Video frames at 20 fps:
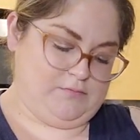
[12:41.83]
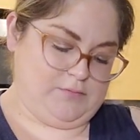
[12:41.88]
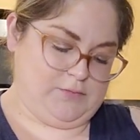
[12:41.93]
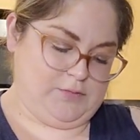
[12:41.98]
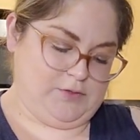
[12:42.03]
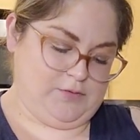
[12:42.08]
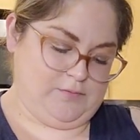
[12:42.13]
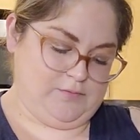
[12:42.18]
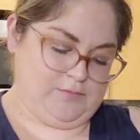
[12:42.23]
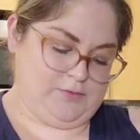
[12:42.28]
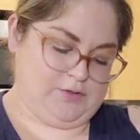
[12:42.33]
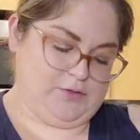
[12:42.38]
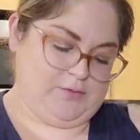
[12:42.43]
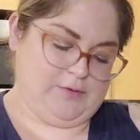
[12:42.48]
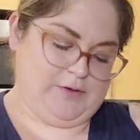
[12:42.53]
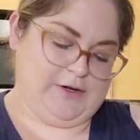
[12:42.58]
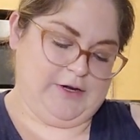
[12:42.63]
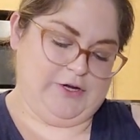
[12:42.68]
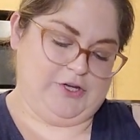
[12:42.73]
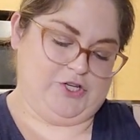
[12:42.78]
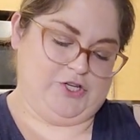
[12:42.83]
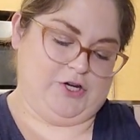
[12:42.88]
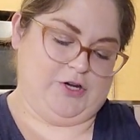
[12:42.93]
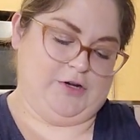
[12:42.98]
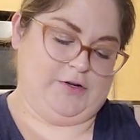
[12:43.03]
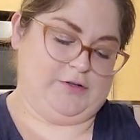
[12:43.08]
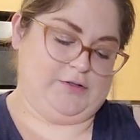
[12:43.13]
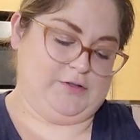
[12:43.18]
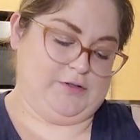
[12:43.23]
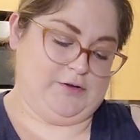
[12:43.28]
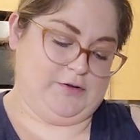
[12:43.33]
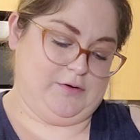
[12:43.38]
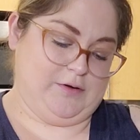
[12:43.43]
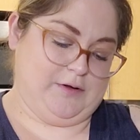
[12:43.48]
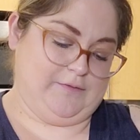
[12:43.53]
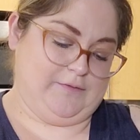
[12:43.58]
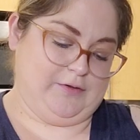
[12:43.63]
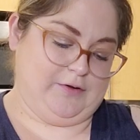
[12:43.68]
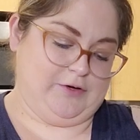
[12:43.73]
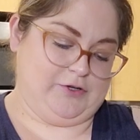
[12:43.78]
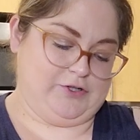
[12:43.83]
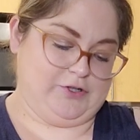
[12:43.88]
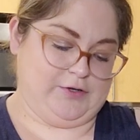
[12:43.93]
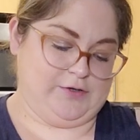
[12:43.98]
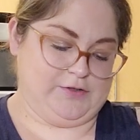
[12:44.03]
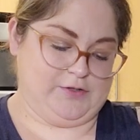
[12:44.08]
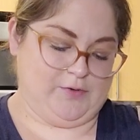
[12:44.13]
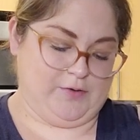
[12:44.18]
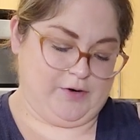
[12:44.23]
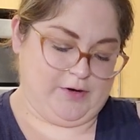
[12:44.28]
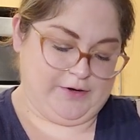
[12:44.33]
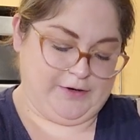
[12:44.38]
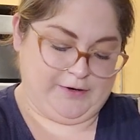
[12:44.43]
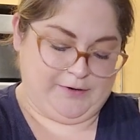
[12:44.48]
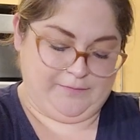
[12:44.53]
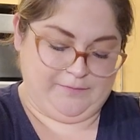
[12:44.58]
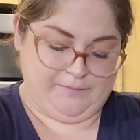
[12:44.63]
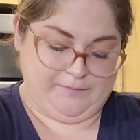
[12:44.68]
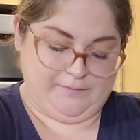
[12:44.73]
Oh, don't want any chunks though. I have a lot of chunks going on here.